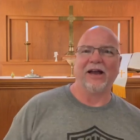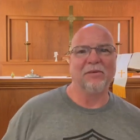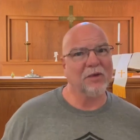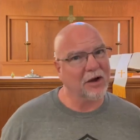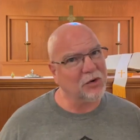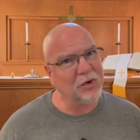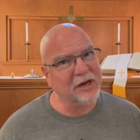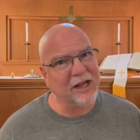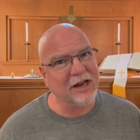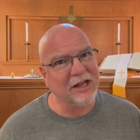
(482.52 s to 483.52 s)
Okay, I'm not
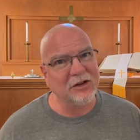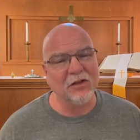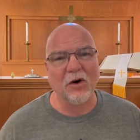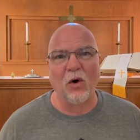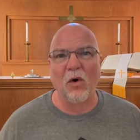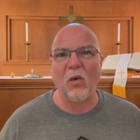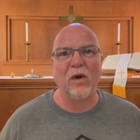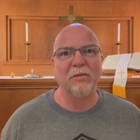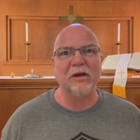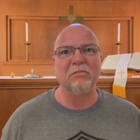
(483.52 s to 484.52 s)
going to get into the whole
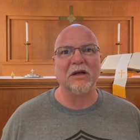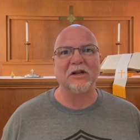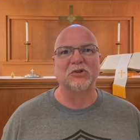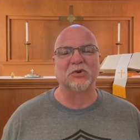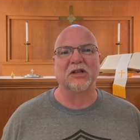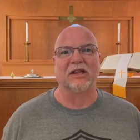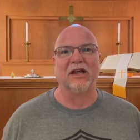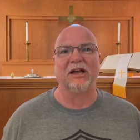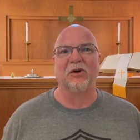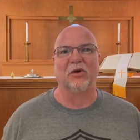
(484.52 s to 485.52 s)
women in ministry
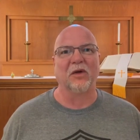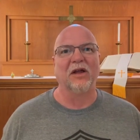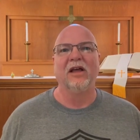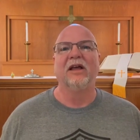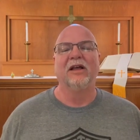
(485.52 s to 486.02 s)
thing or the,